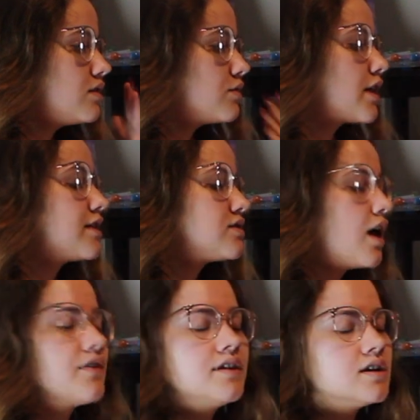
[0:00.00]
When I
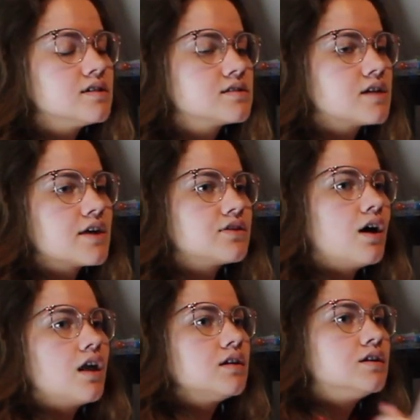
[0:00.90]
saw this, I
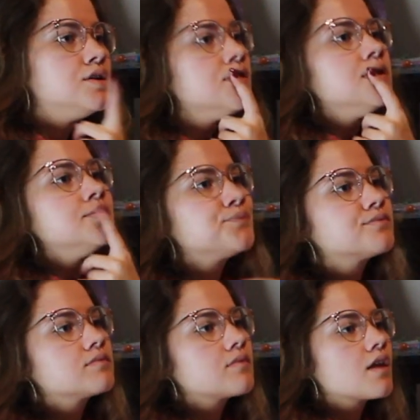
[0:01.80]
thought,
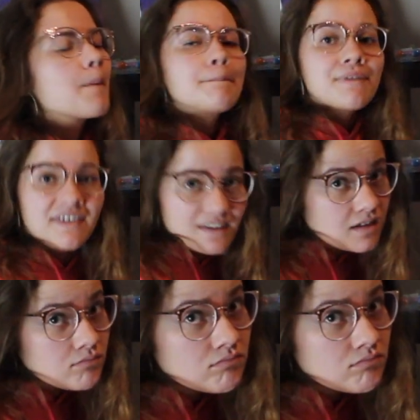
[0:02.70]
pig.